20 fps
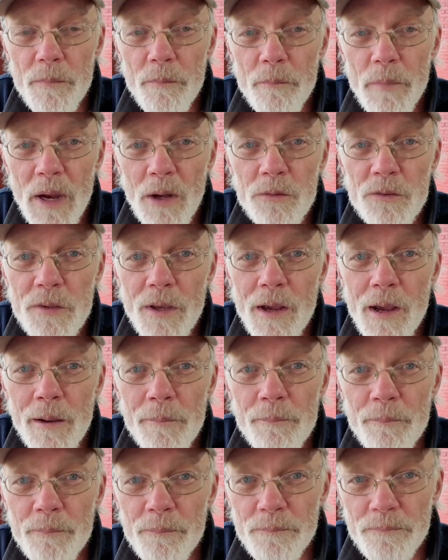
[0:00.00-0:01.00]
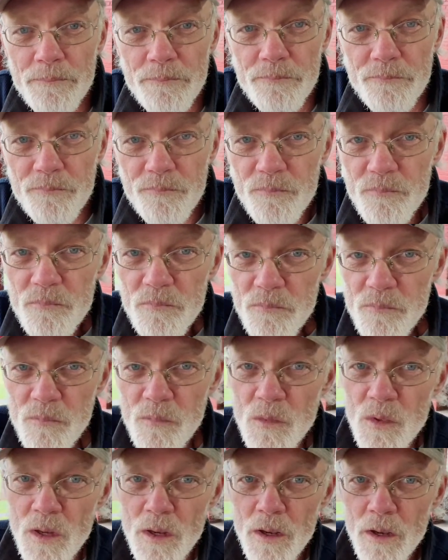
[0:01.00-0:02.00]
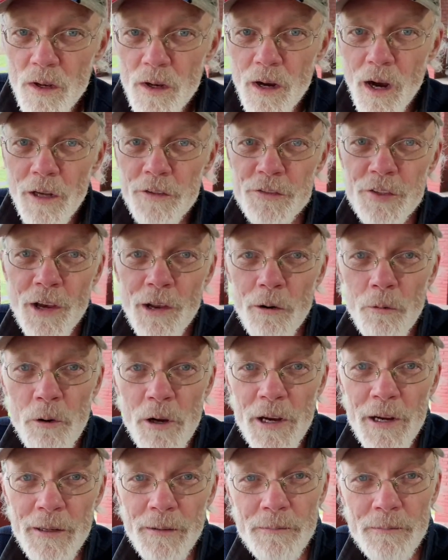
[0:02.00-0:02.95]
About time. Hi, Donna Ray.